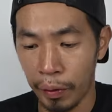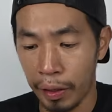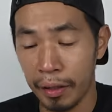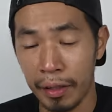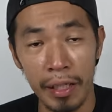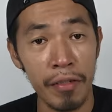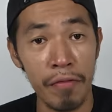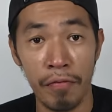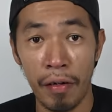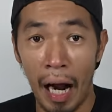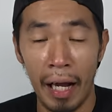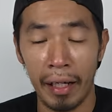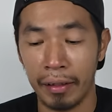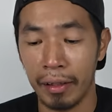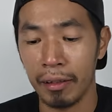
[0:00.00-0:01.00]
during this
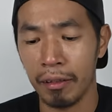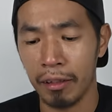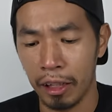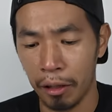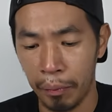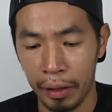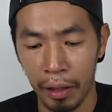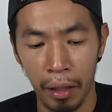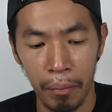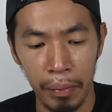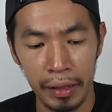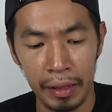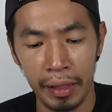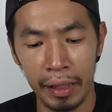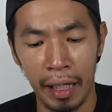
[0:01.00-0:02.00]
500 kilometer?
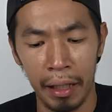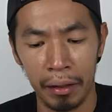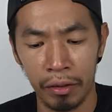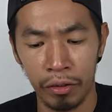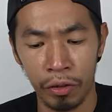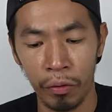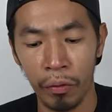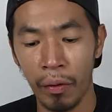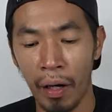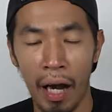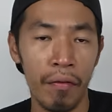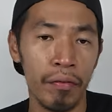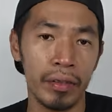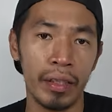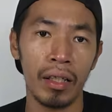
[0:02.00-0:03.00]
Basically, I throw
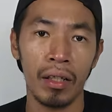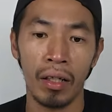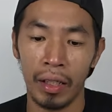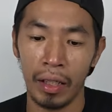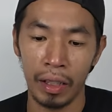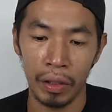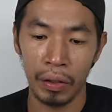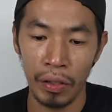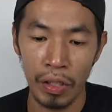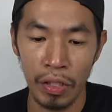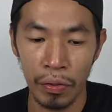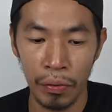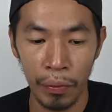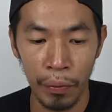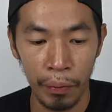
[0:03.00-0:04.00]
everything in
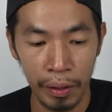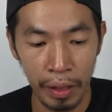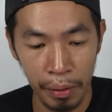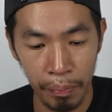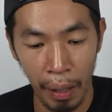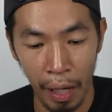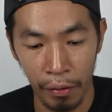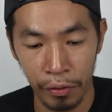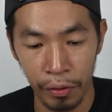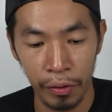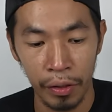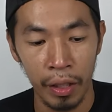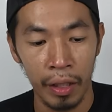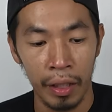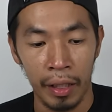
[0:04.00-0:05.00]
this pair of
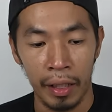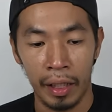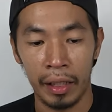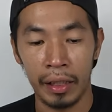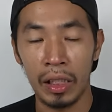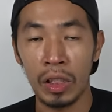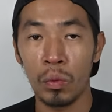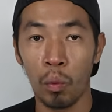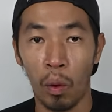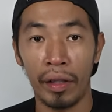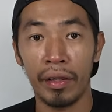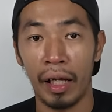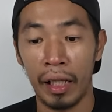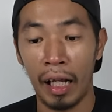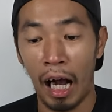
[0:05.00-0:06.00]
shoes. In this
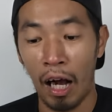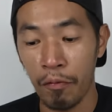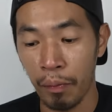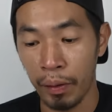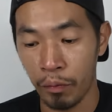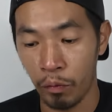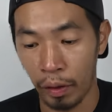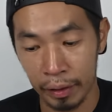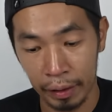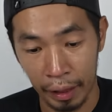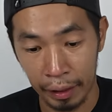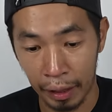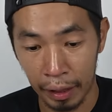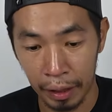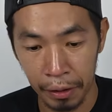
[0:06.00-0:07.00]
1.5 months, once
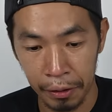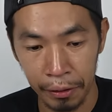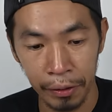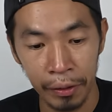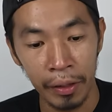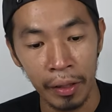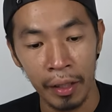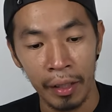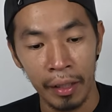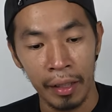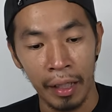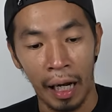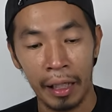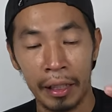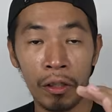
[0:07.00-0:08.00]
I get the shoes,
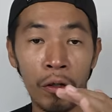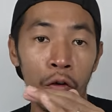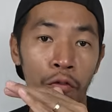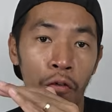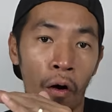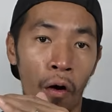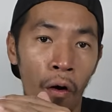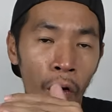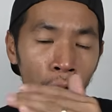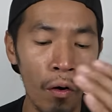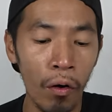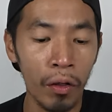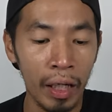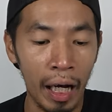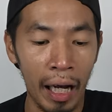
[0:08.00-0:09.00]
I go for
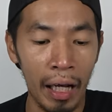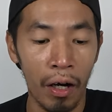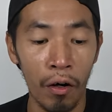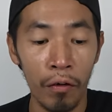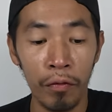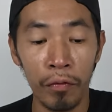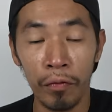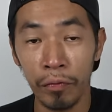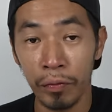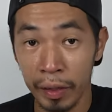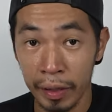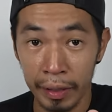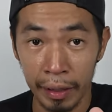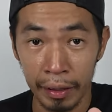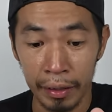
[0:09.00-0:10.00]
all kind of
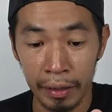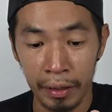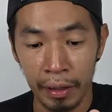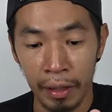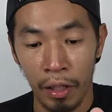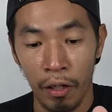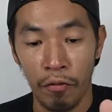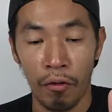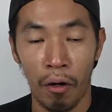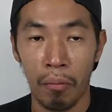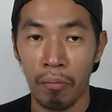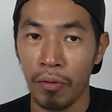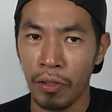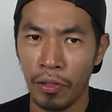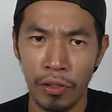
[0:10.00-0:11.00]
distance,
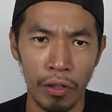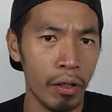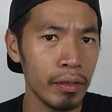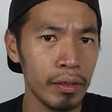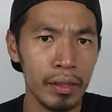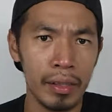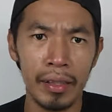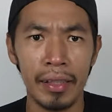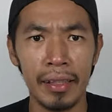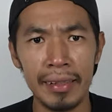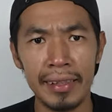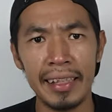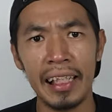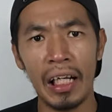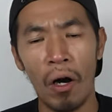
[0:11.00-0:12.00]
from short,
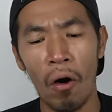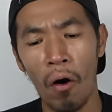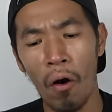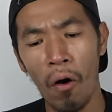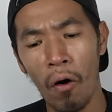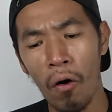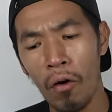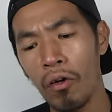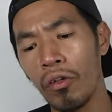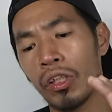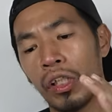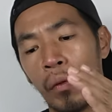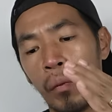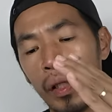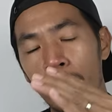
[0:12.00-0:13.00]
easy, all
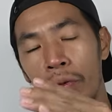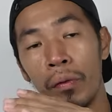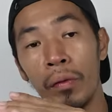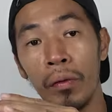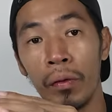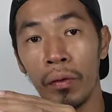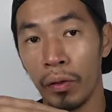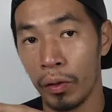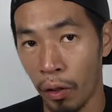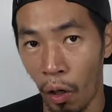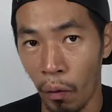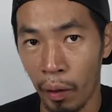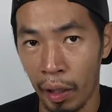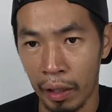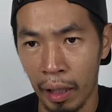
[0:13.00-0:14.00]
the way to
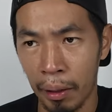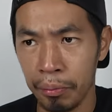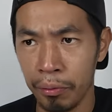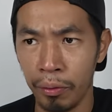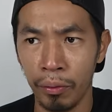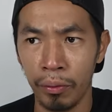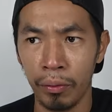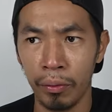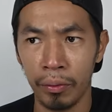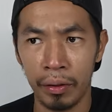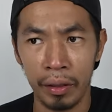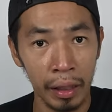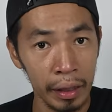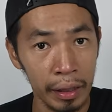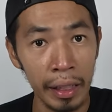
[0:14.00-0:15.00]
long run, up to
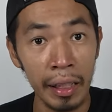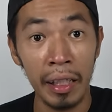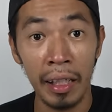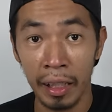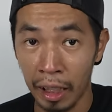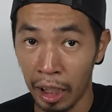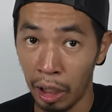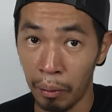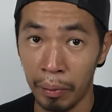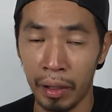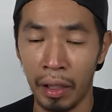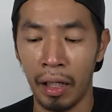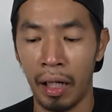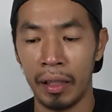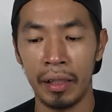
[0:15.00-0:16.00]
30
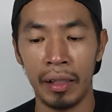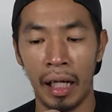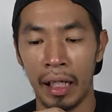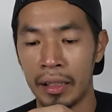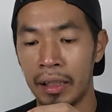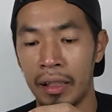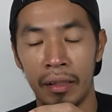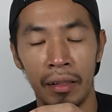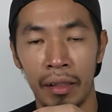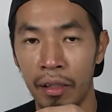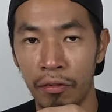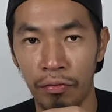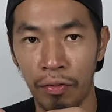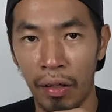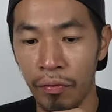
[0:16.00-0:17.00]
kilometer. I didn't exceed
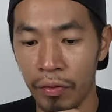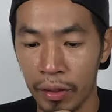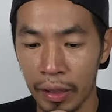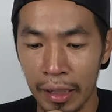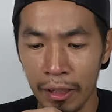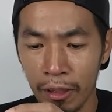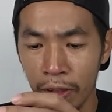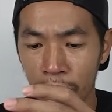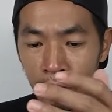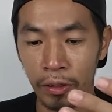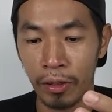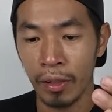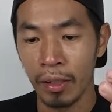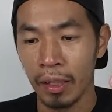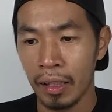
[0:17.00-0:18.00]
35 using these
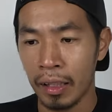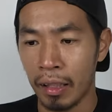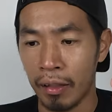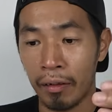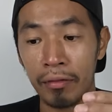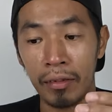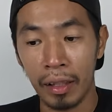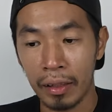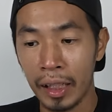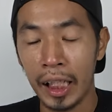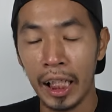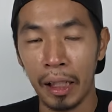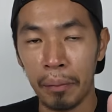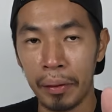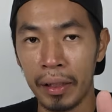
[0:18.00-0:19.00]
shoes, around
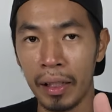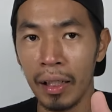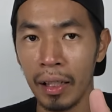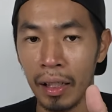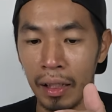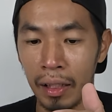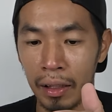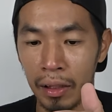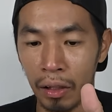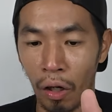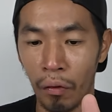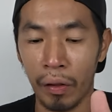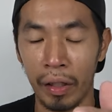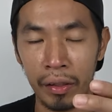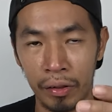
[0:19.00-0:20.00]
30 kilometer
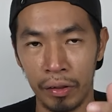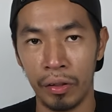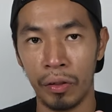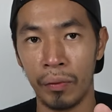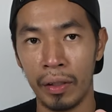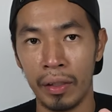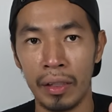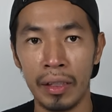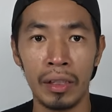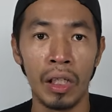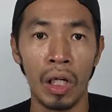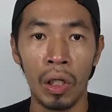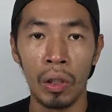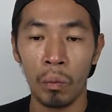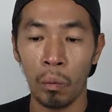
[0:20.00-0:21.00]
long run during
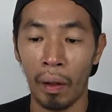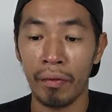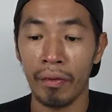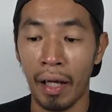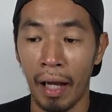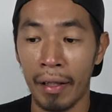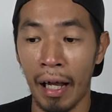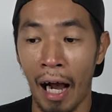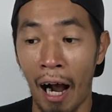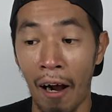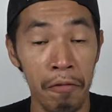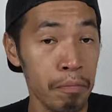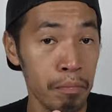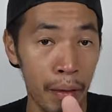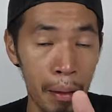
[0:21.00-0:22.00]
this
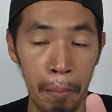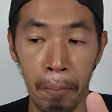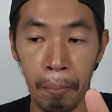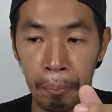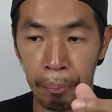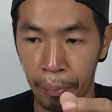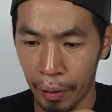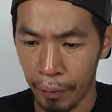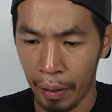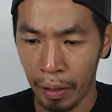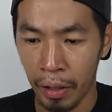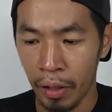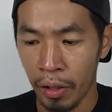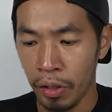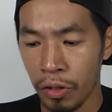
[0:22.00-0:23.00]
1.5 month
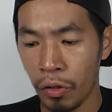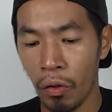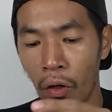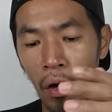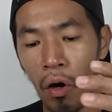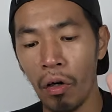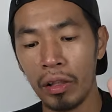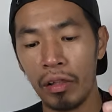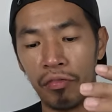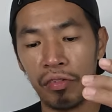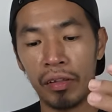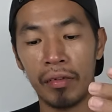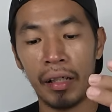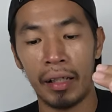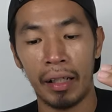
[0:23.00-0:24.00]
period. So all
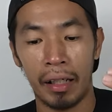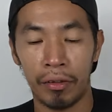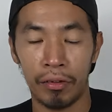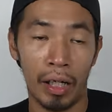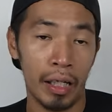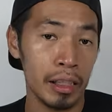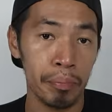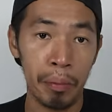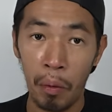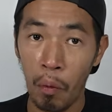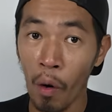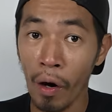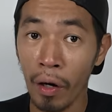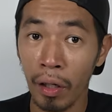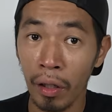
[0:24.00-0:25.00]
different run, I try speed
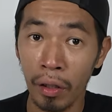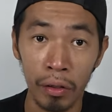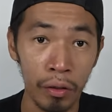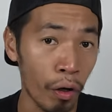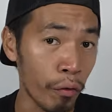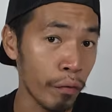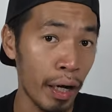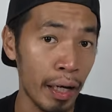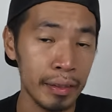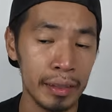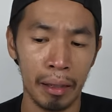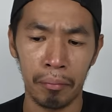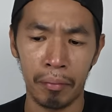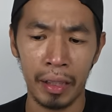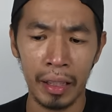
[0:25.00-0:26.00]
work, long run,
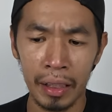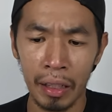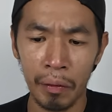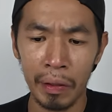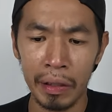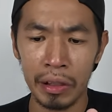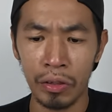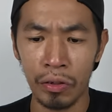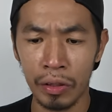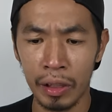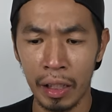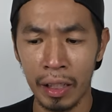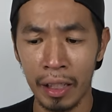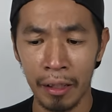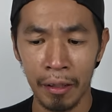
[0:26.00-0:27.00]
some intervals
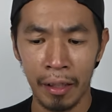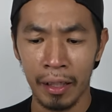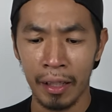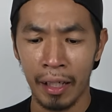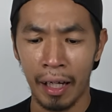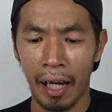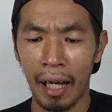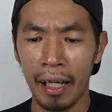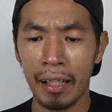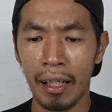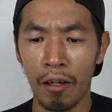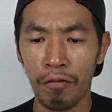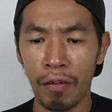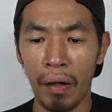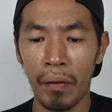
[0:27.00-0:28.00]
using it, and
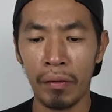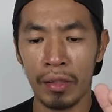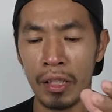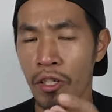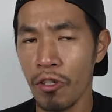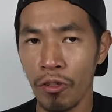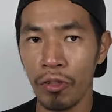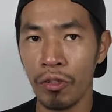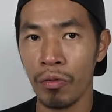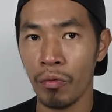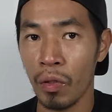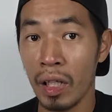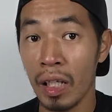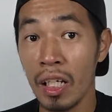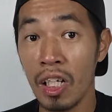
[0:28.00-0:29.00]
I found these shoes
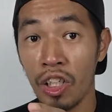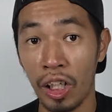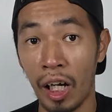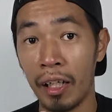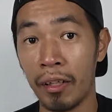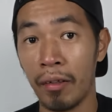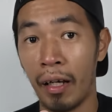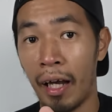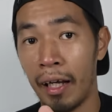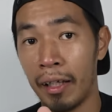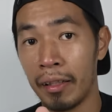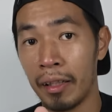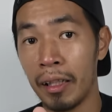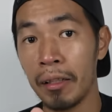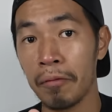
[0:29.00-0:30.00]
really shine
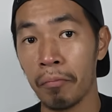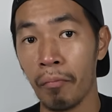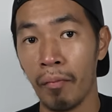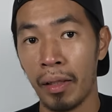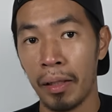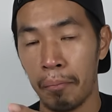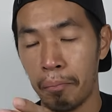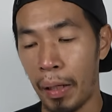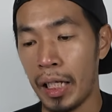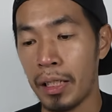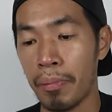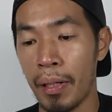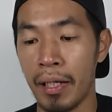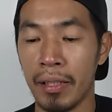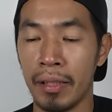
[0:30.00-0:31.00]
at the
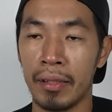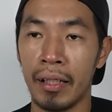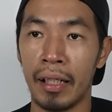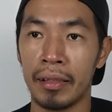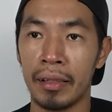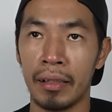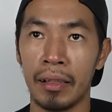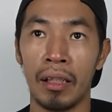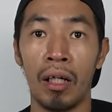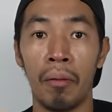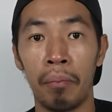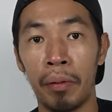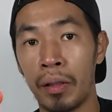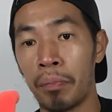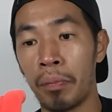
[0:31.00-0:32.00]
base pace. That a
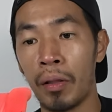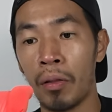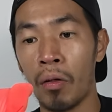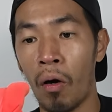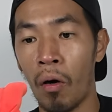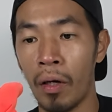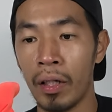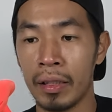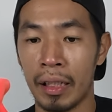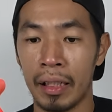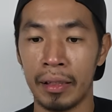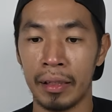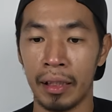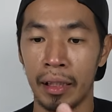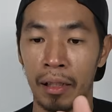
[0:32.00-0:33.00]
lot of people call it
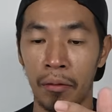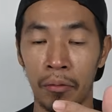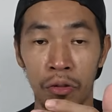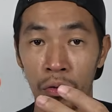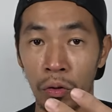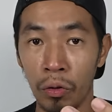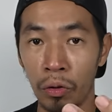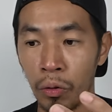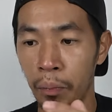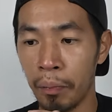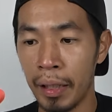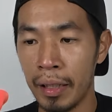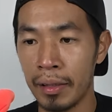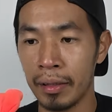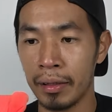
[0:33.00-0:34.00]
as a zone 2
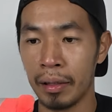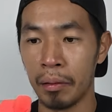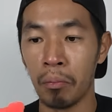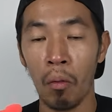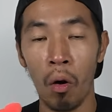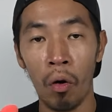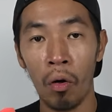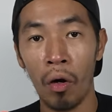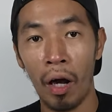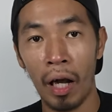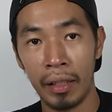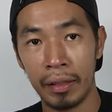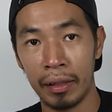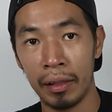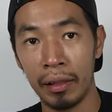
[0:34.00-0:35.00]
pace, the more
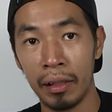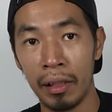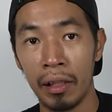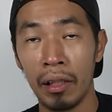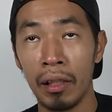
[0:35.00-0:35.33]
as a